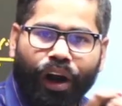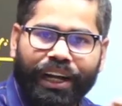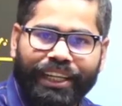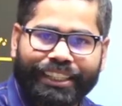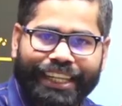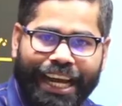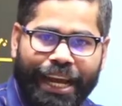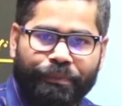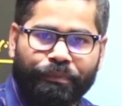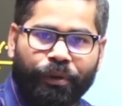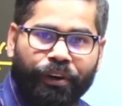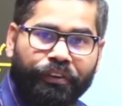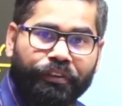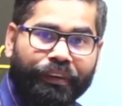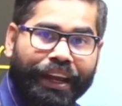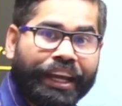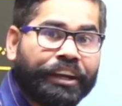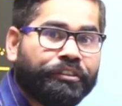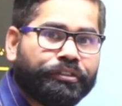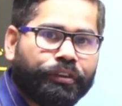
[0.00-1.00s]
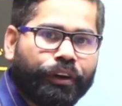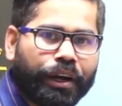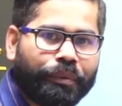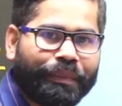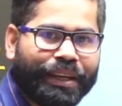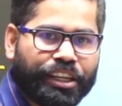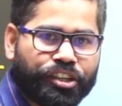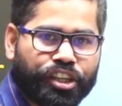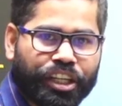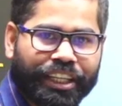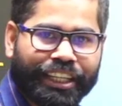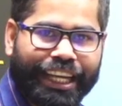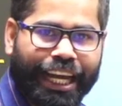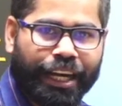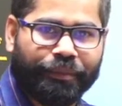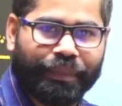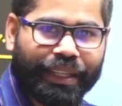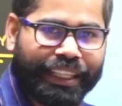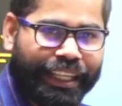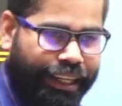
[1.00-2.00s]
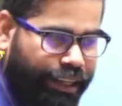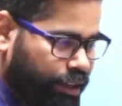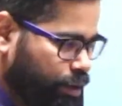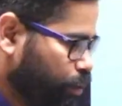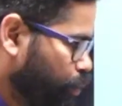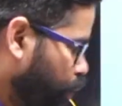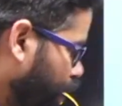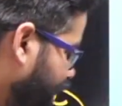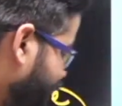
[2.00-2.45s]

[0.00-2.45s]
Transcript: type of information can be there? What